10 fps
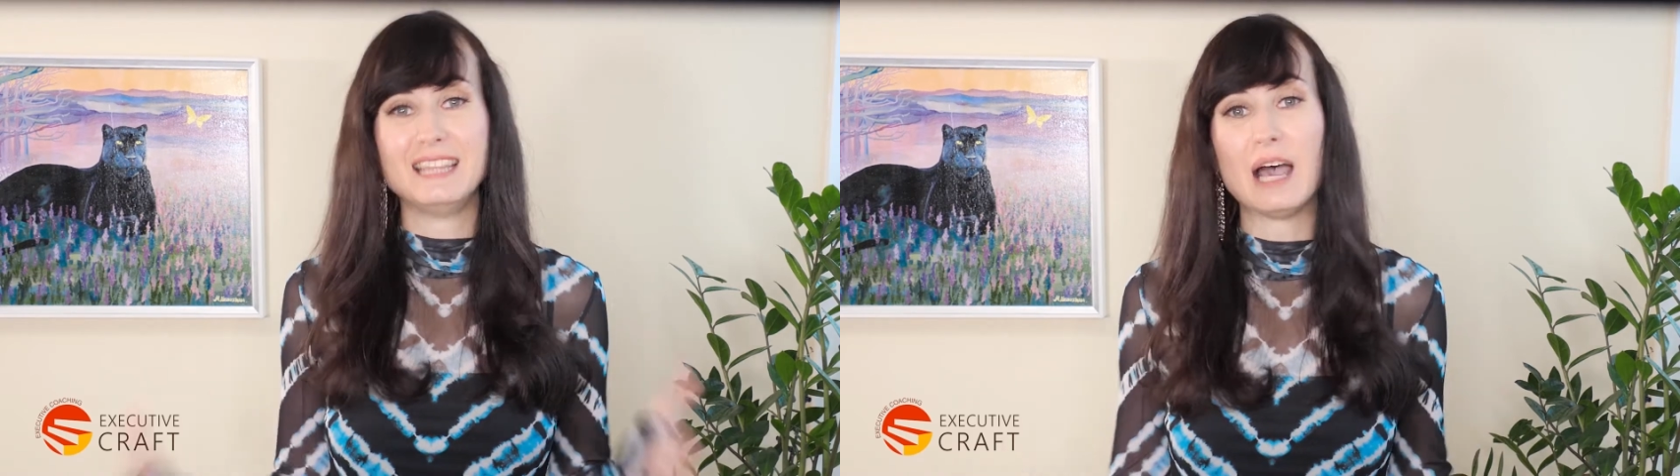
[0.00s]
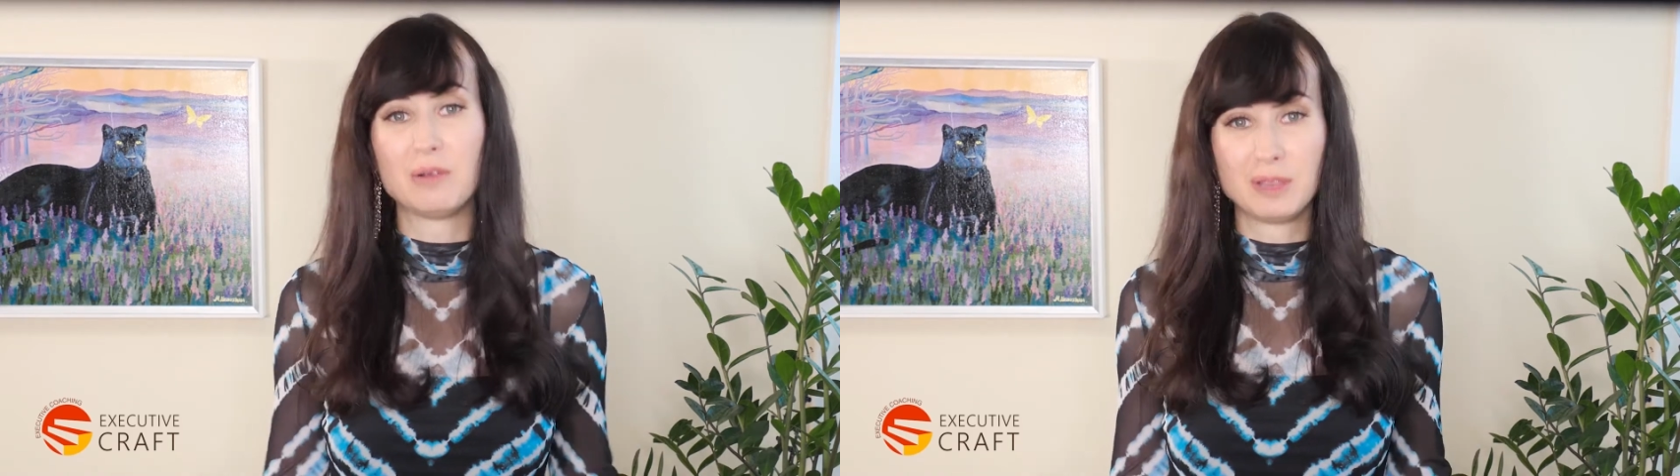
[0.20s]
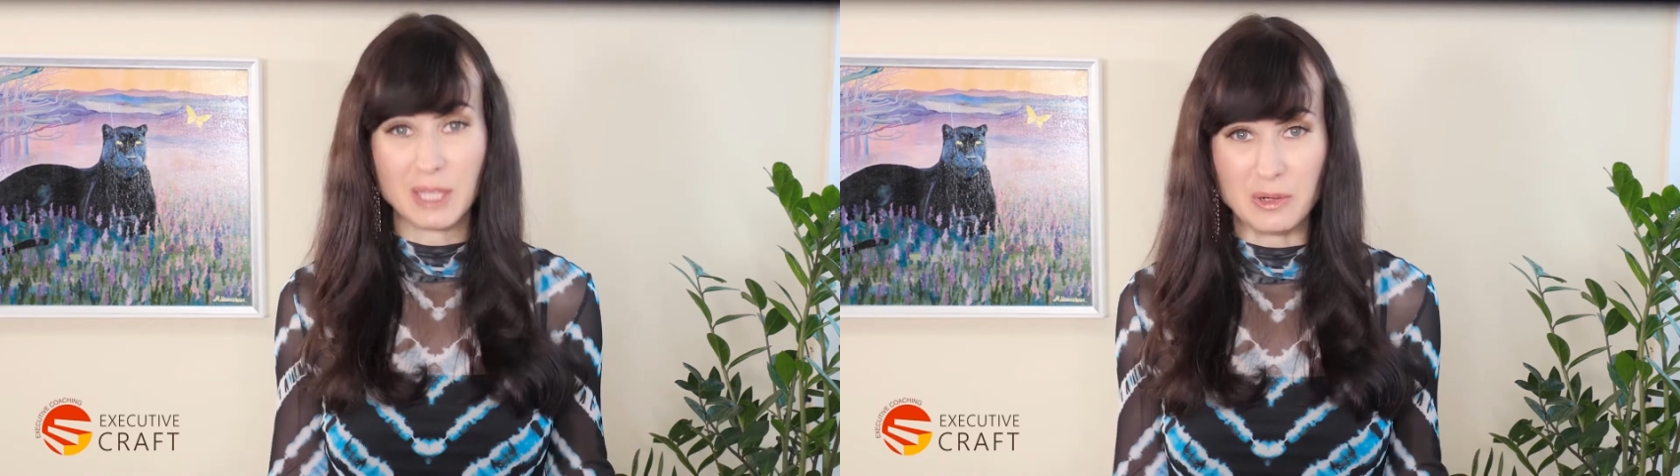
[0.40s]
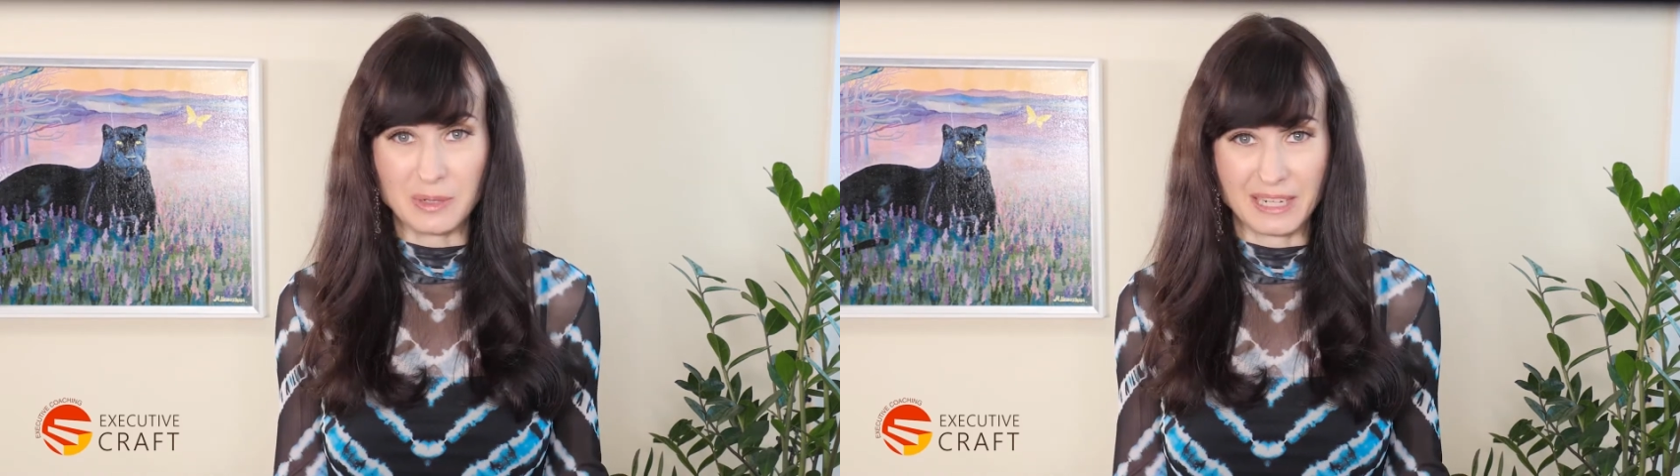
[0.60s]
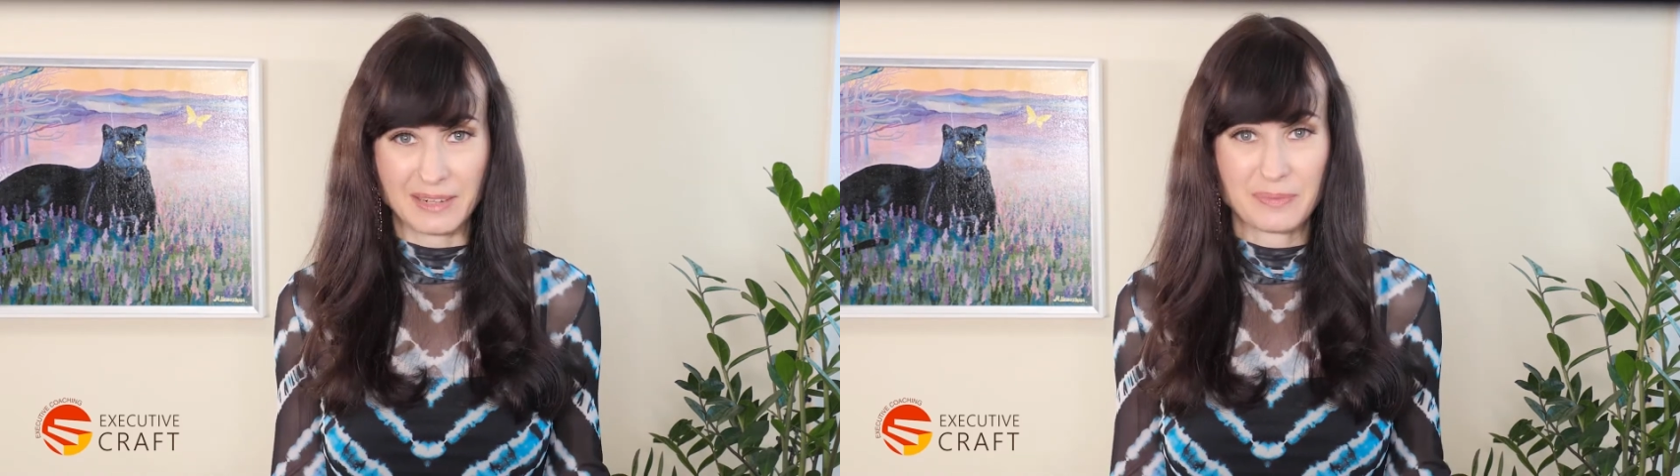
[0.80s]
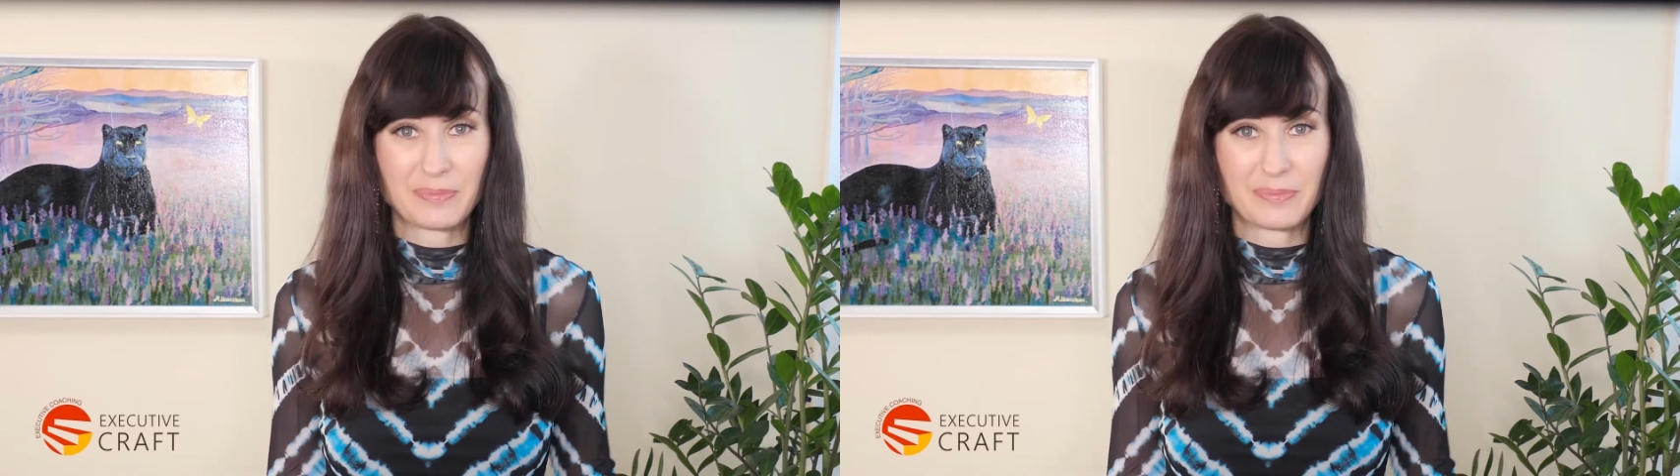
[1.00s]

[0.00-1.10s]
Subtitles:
downloading.